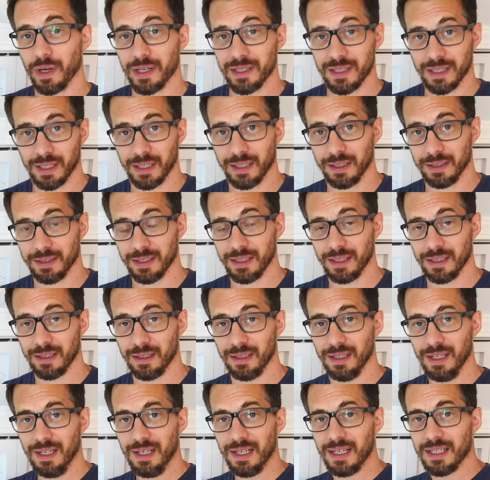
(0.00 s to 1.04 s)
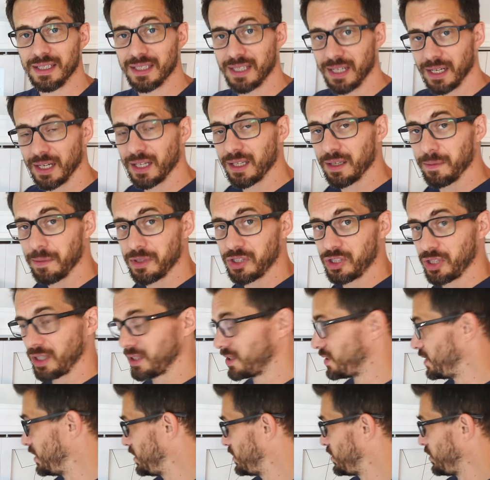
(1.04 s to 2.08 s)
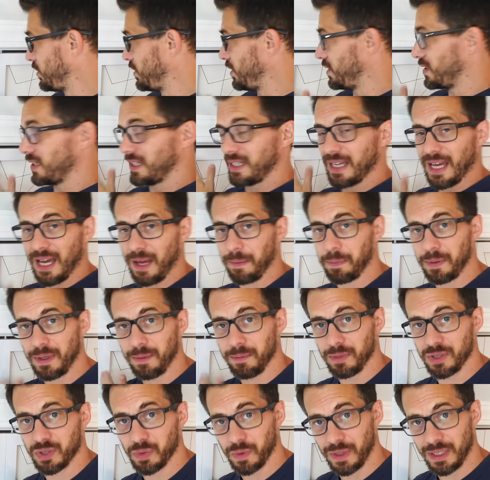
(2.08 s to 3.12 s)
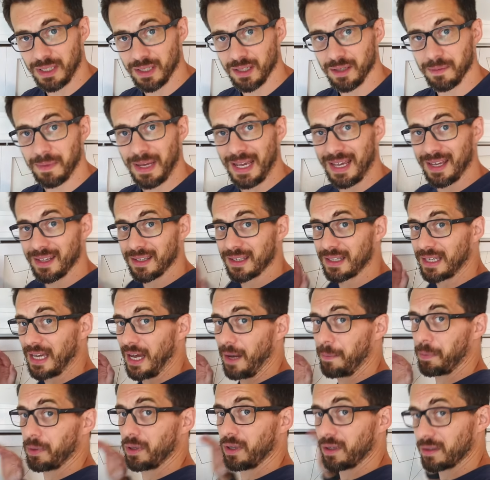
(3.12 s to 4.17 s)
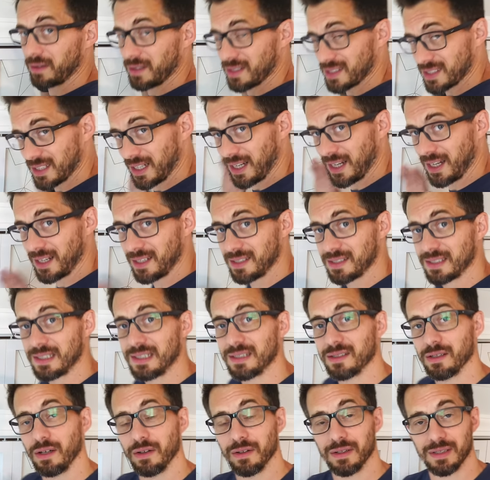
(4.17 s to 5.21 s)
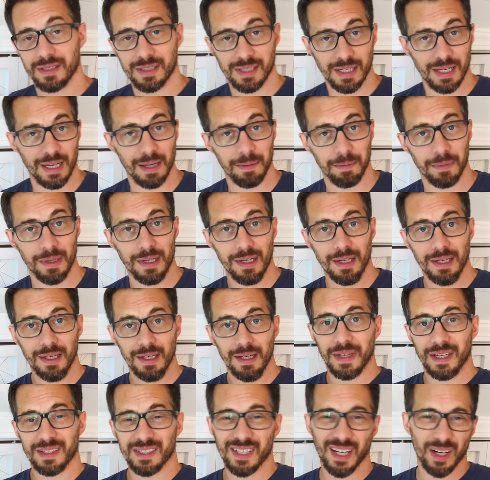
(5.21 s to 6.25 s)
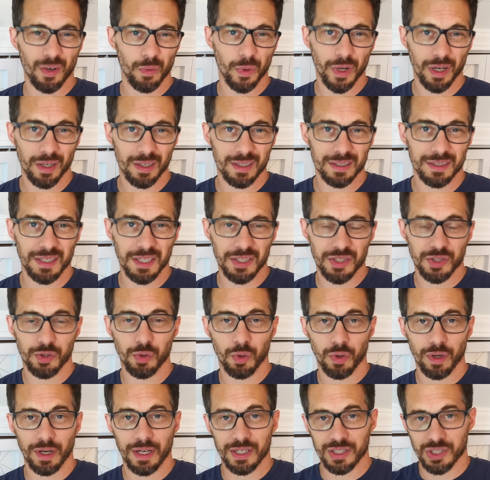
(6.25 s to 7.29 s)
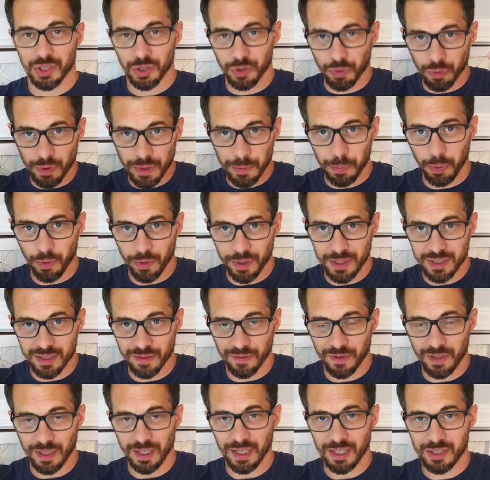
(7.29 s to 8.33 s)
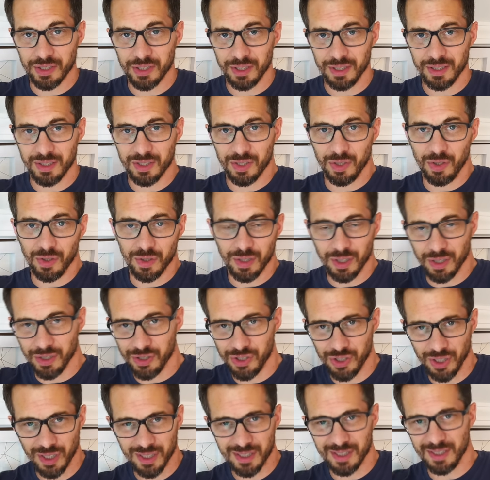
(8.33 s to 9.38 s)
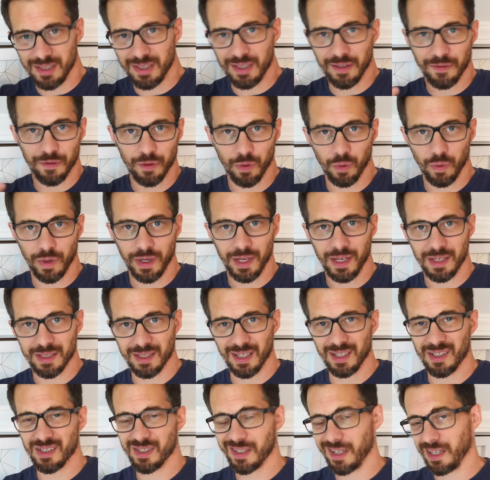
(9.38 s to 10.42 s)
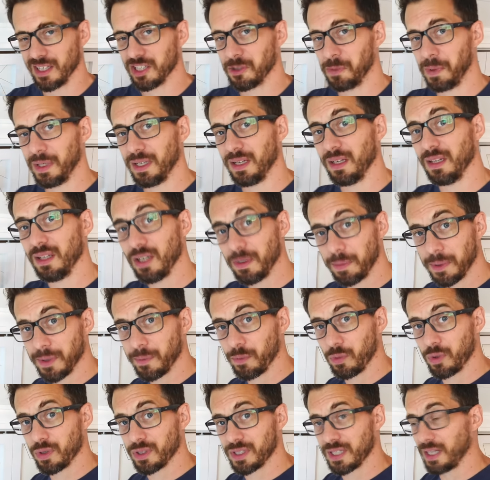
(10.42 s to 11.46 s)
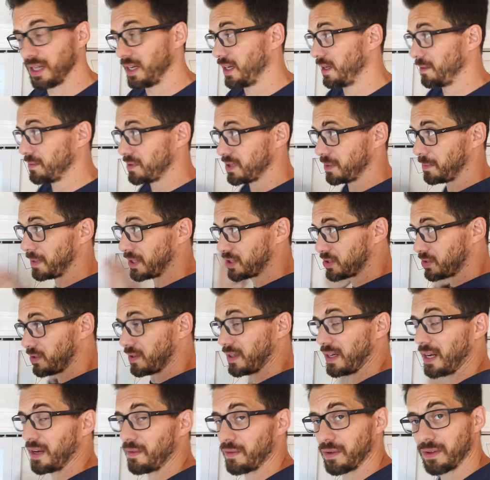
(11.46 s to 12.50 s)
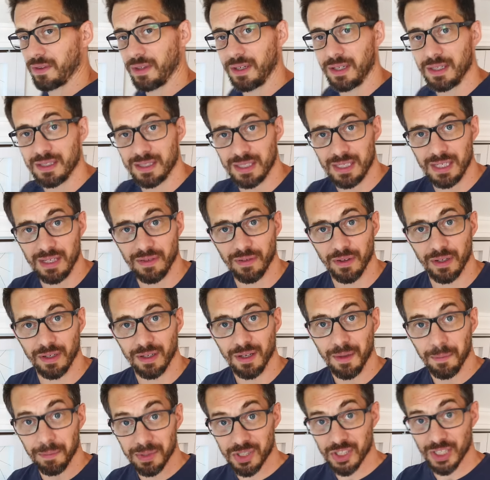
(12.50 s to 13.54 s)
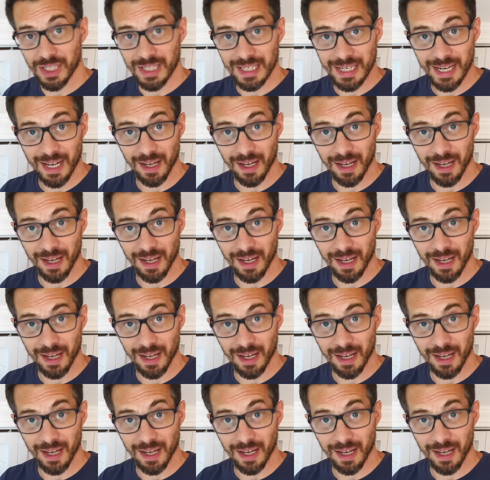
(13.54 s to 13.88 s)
quite dialed in is getting them adjusted so that the gap in between them and the gap along the sides is all the same. It's kind of weird because each door has three points of connection so you can adjust in different ways. I just got to spend a little bit more time to make sure that everything is even. But check it